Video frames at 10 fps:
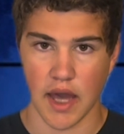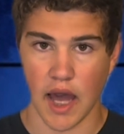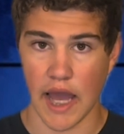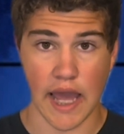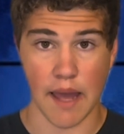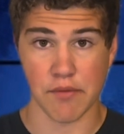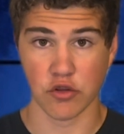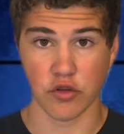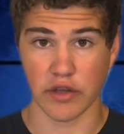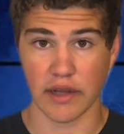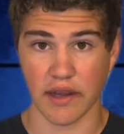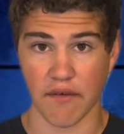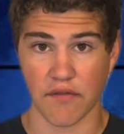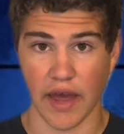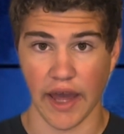I absolutely
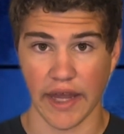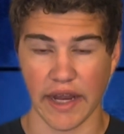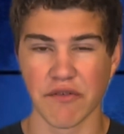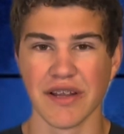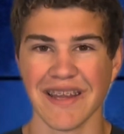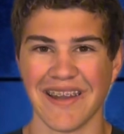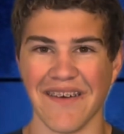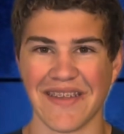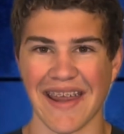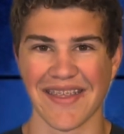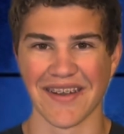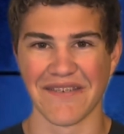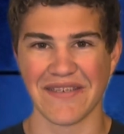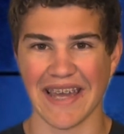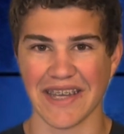love that, and I really love that it's on a
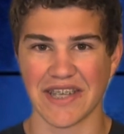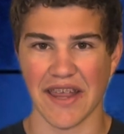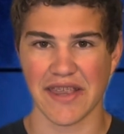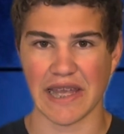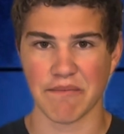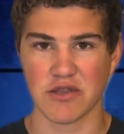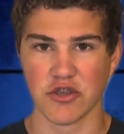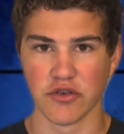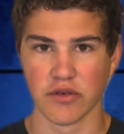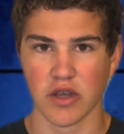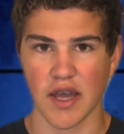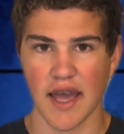VHS tape too.